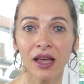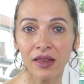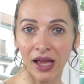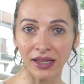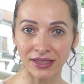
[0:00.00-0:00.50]

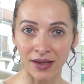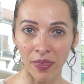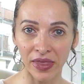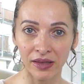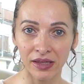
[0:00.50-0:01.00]
that's
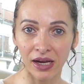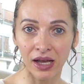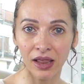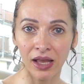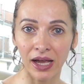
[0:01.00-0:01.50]
something that I
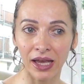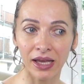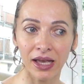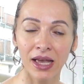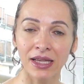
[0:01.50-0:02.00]
like